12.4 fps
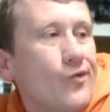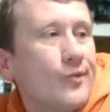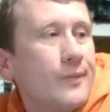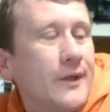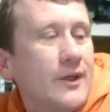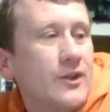
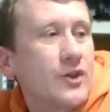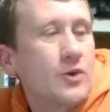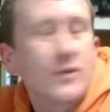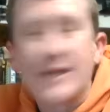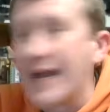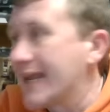Because
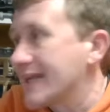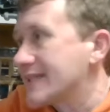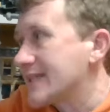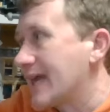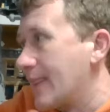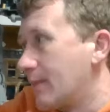those
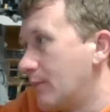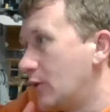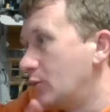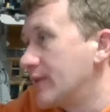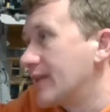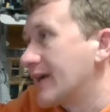Kallax at the
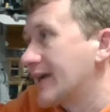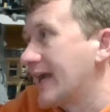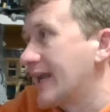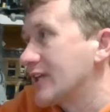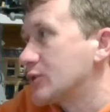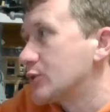moment, that
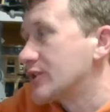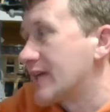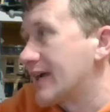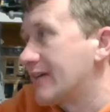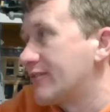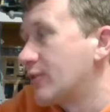Kallax will just
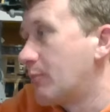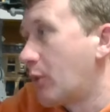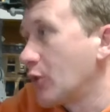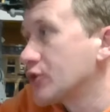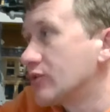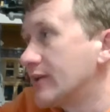have the
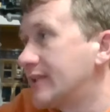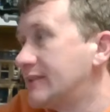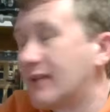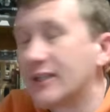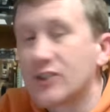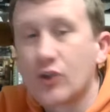Potter
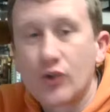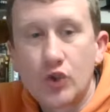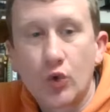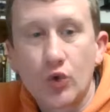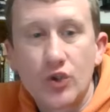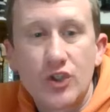in and it's got the
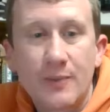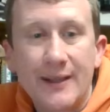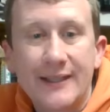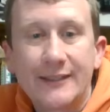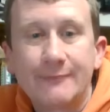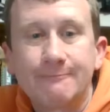Jaws
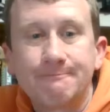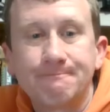display in.